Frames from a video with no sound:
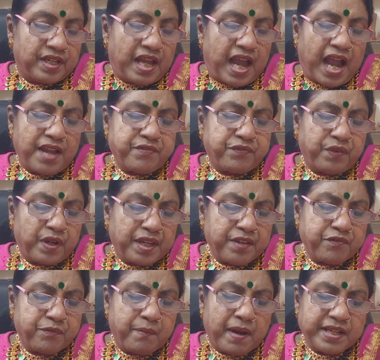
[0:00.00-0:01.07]
I
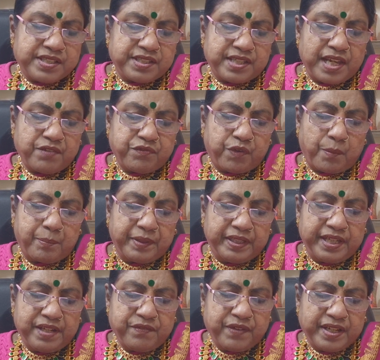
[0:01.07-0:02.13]
forgive myself for
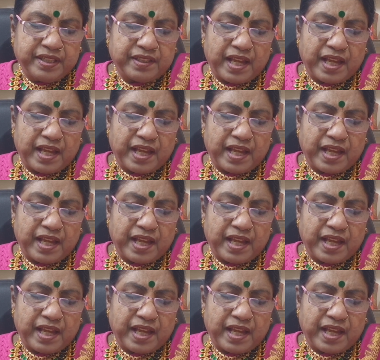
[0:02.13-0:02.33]
believing